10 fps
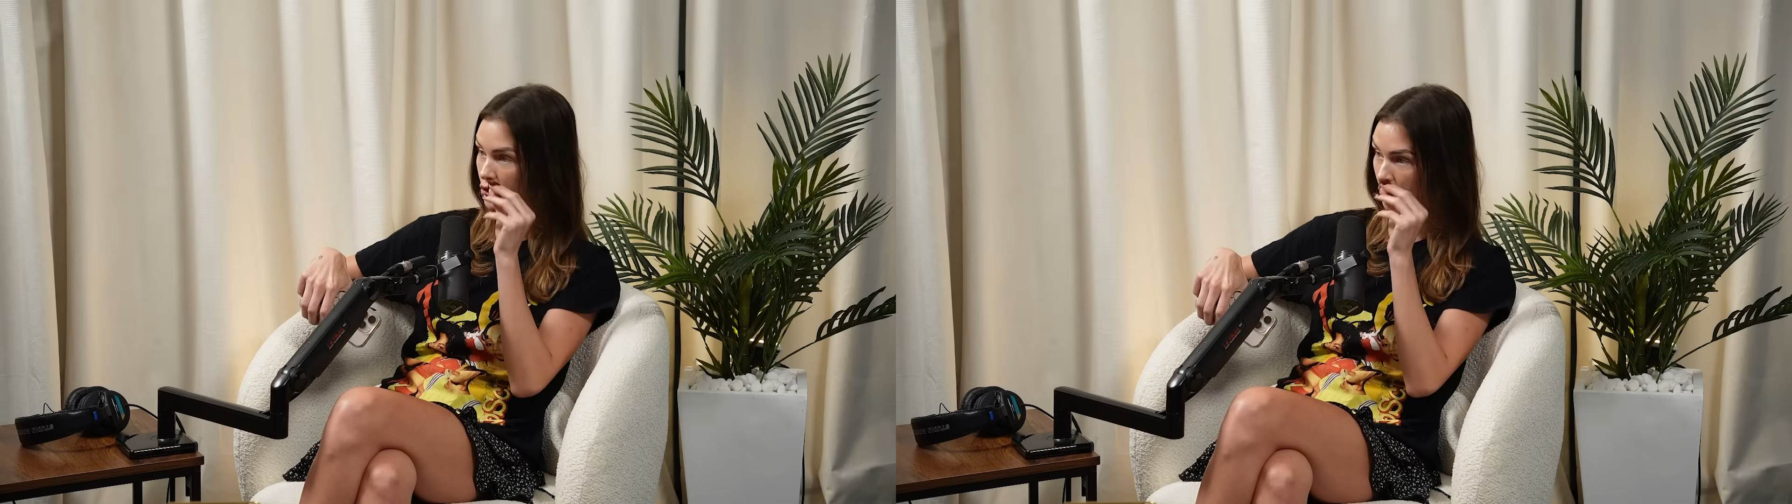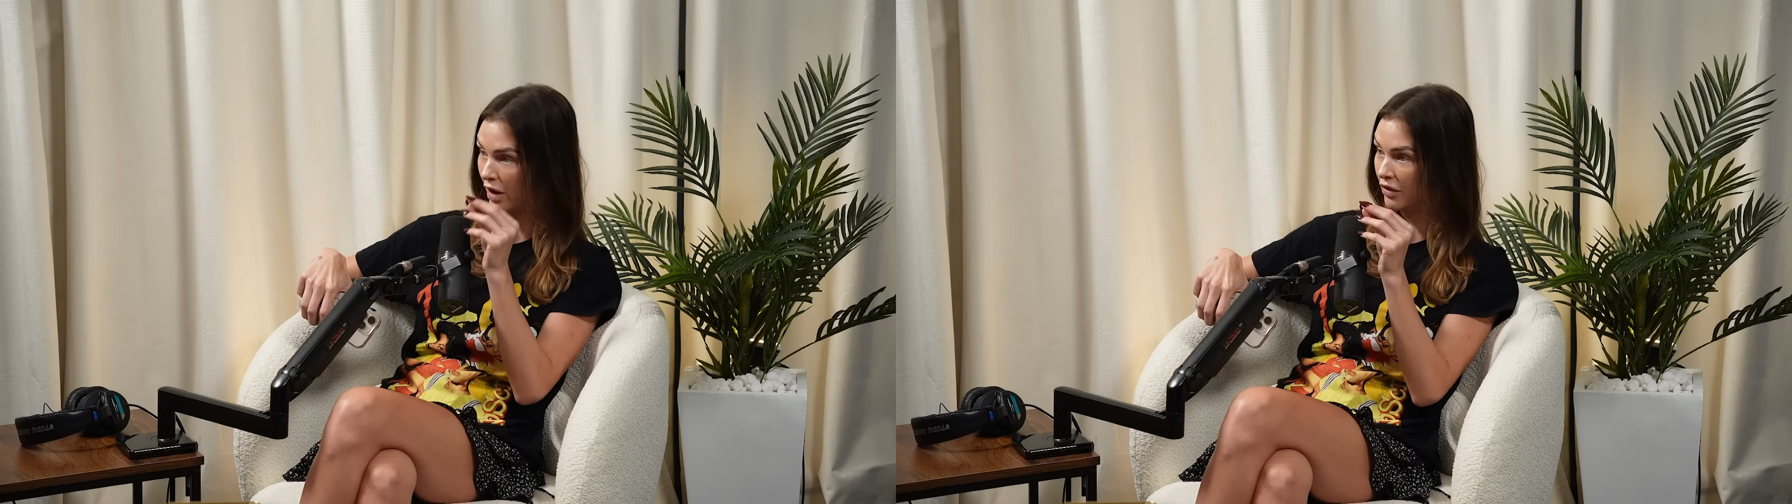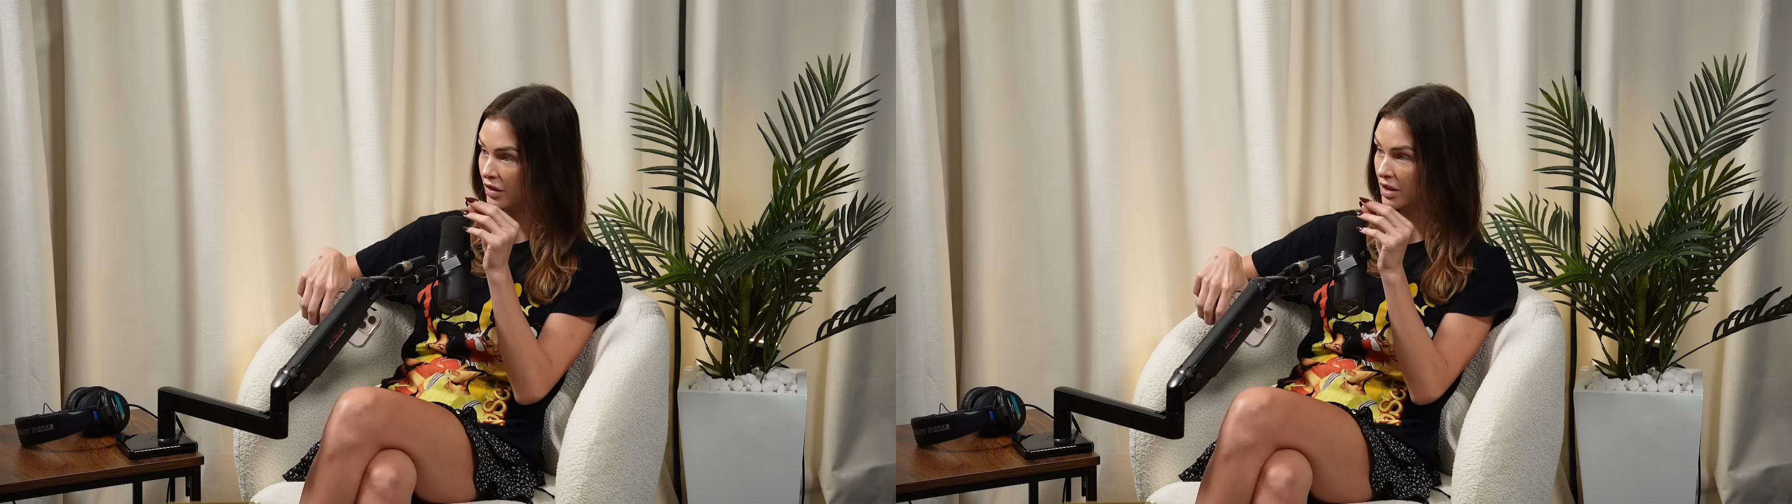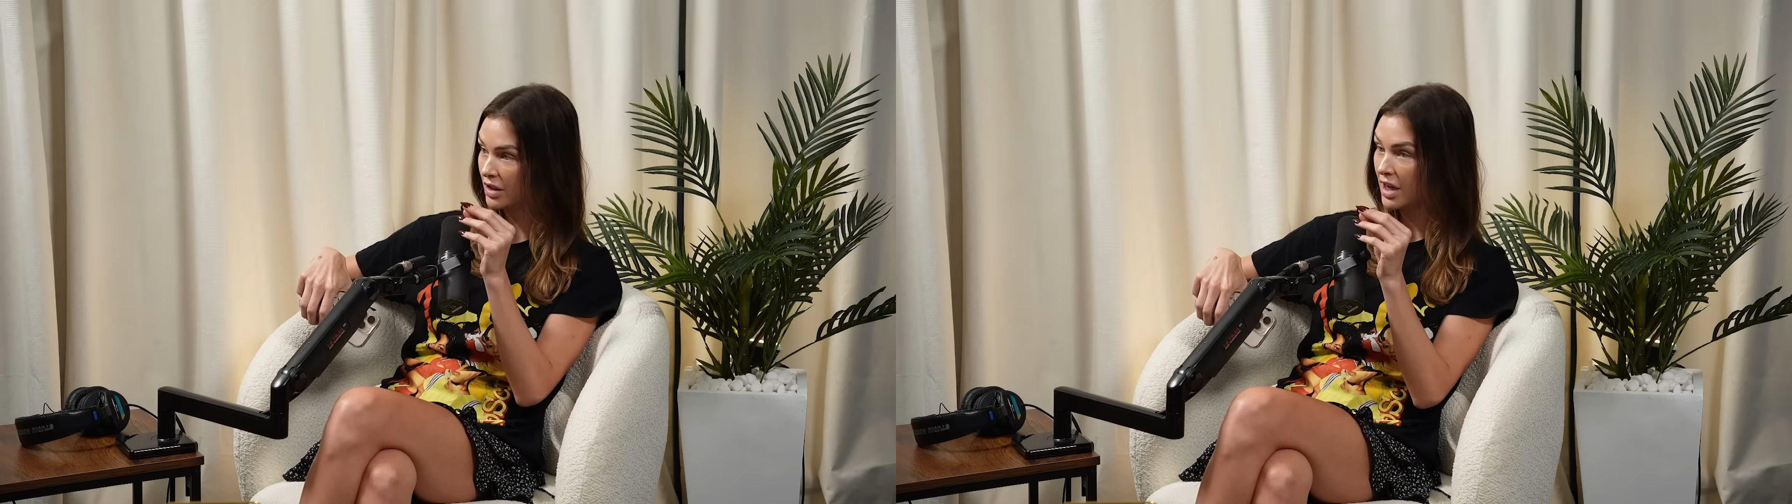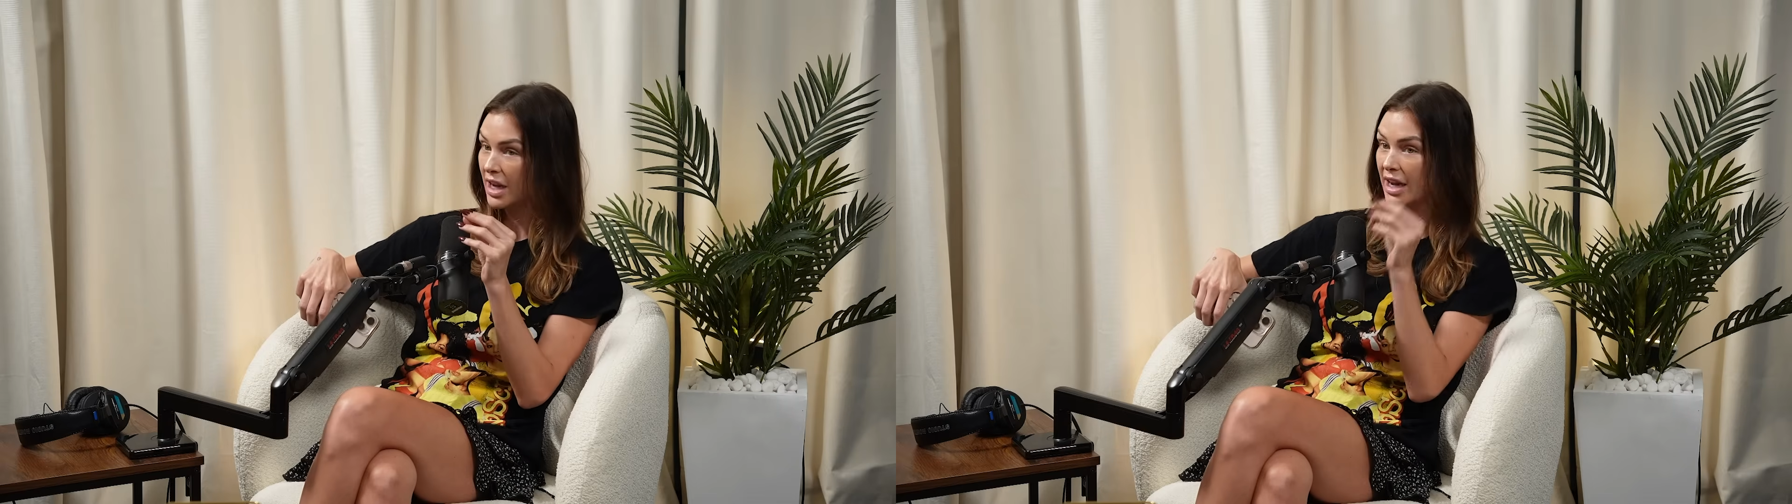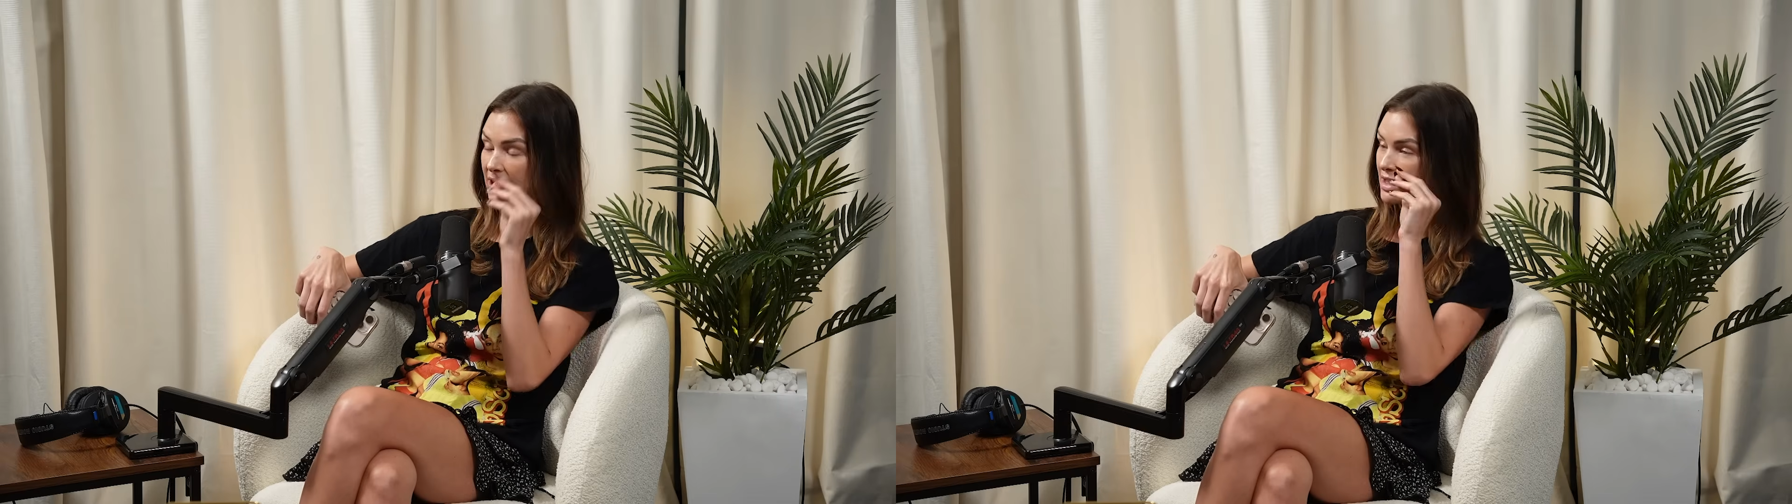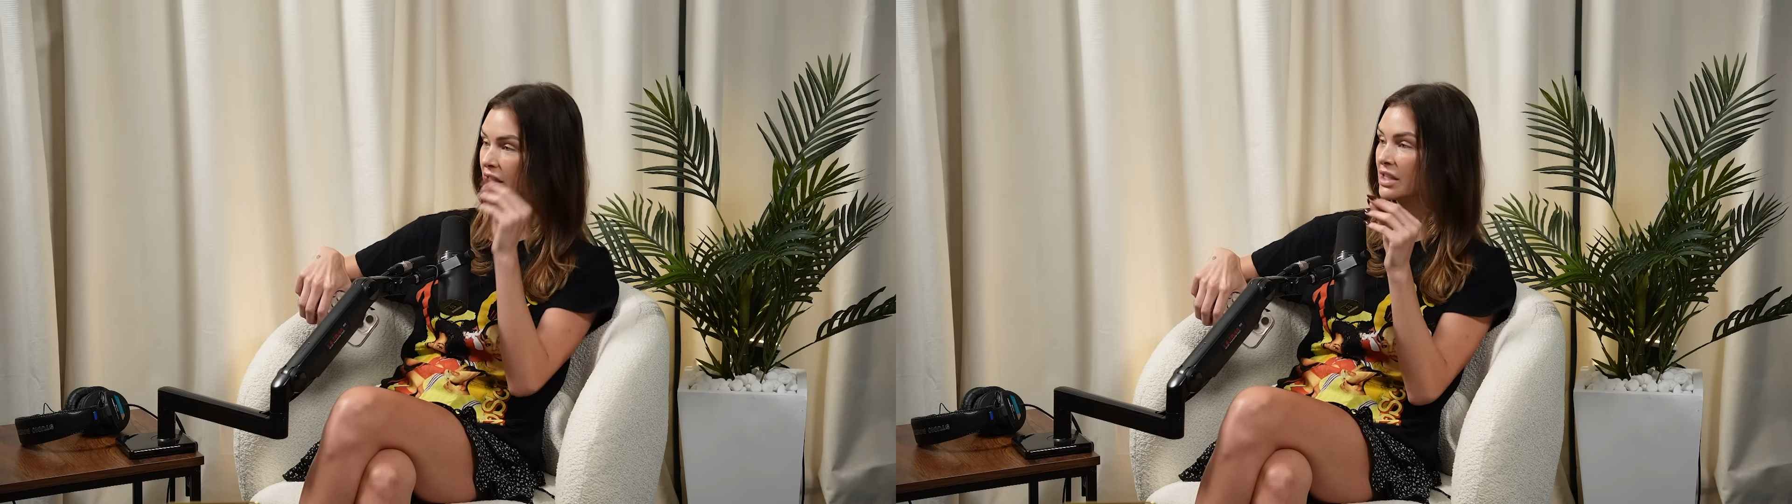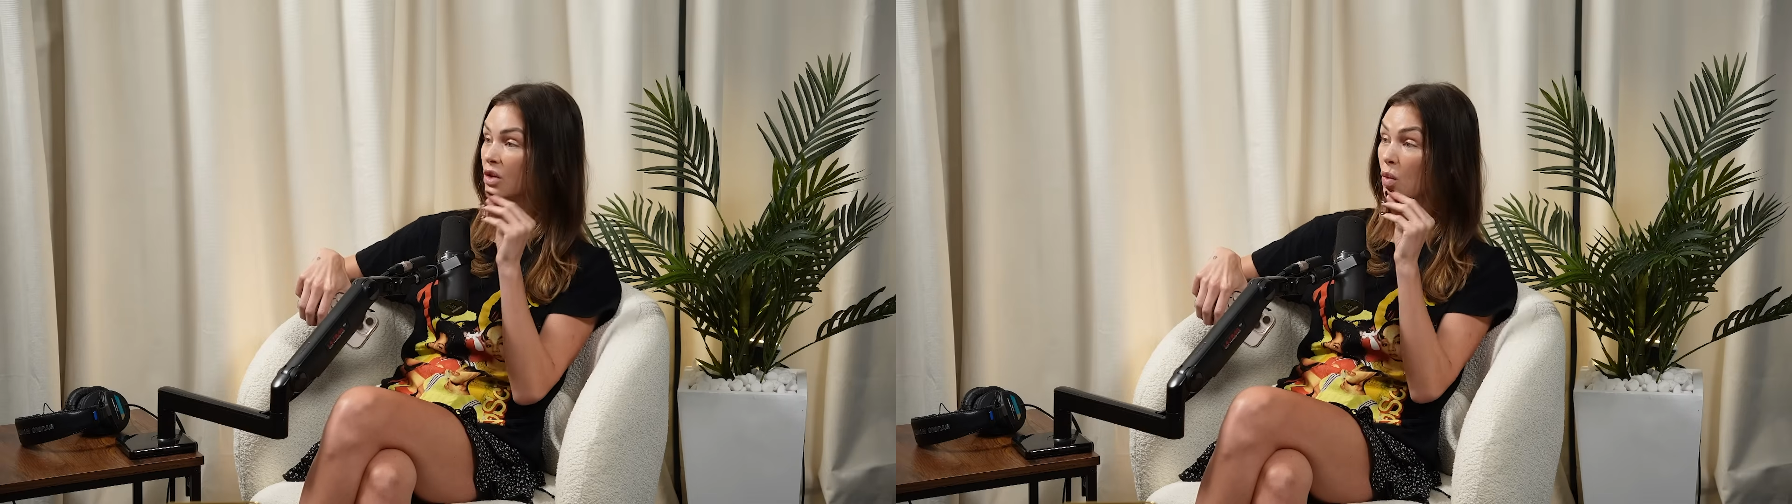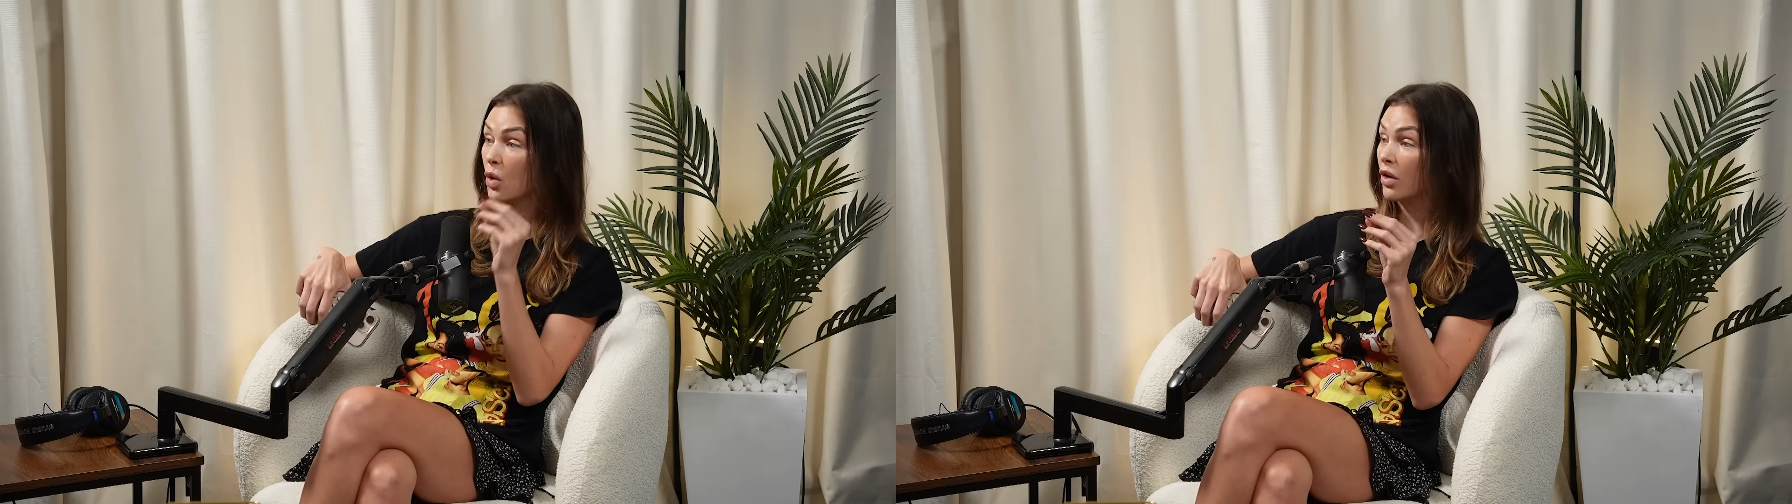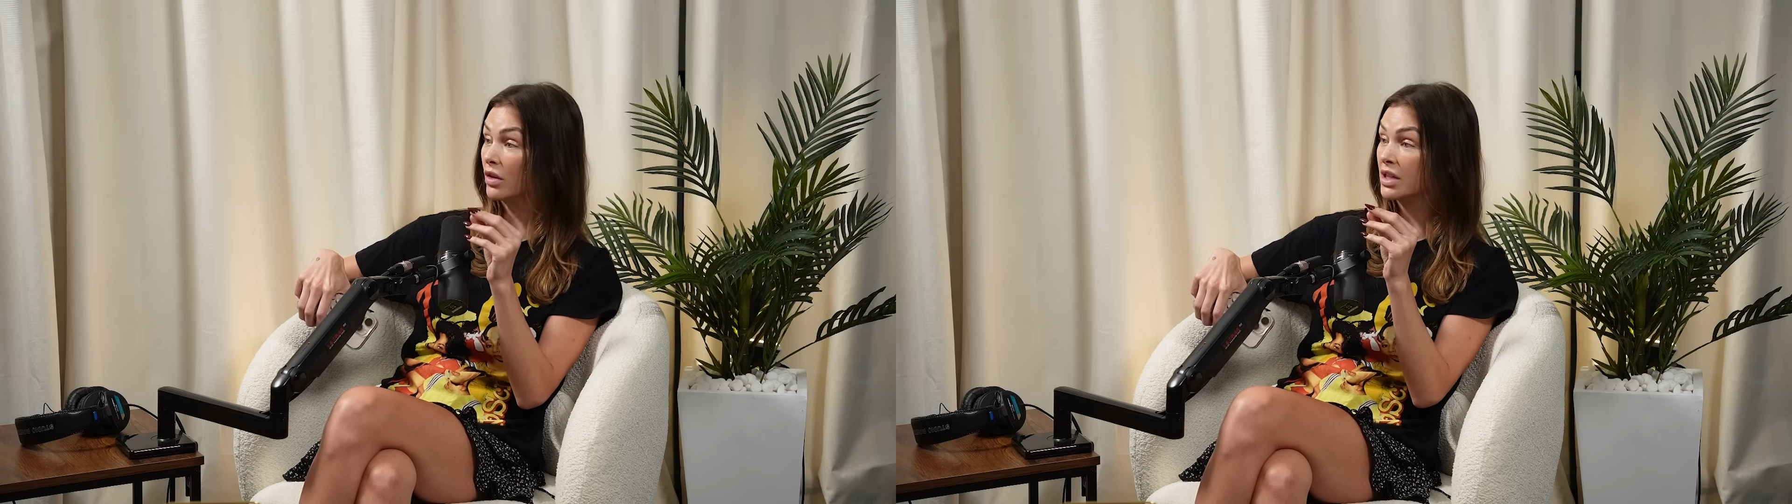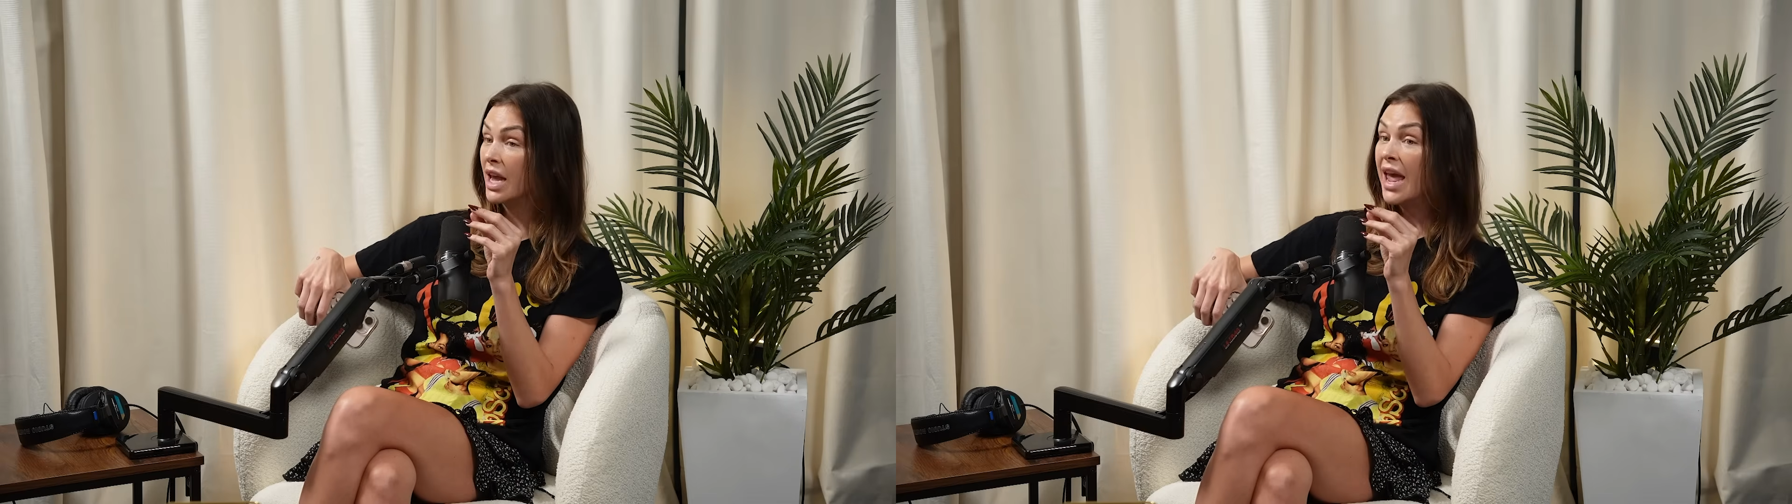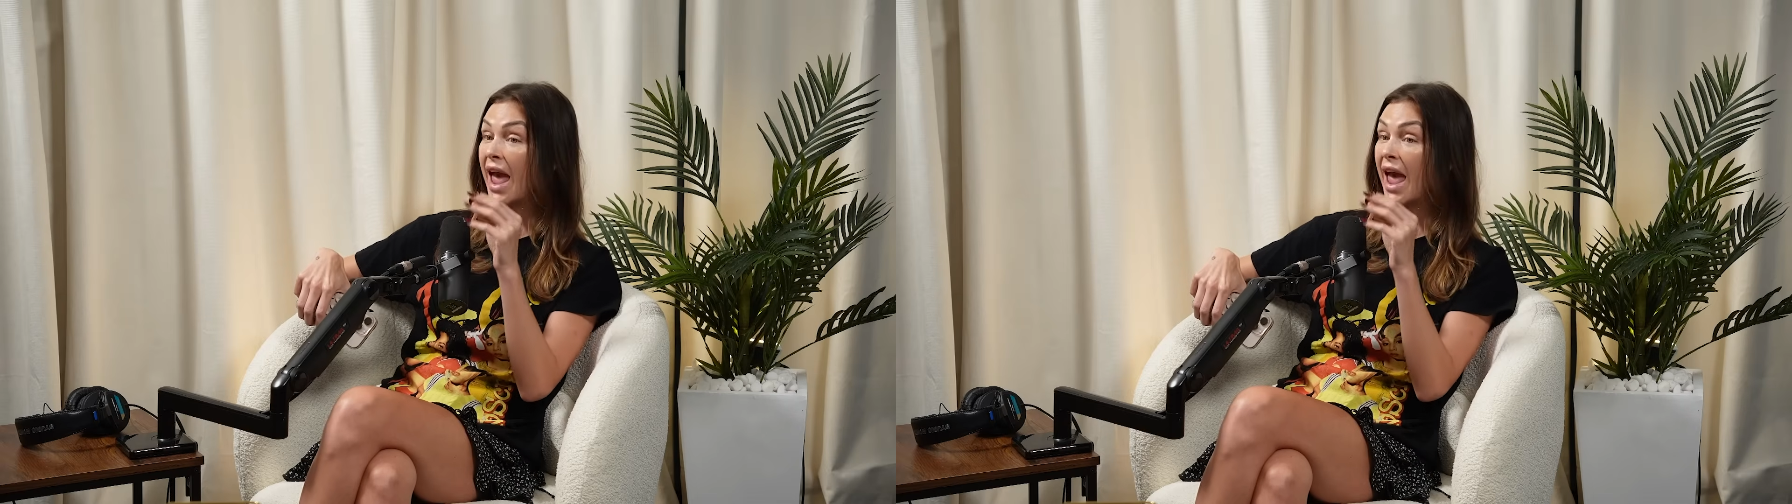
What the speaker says: Swift exists in the world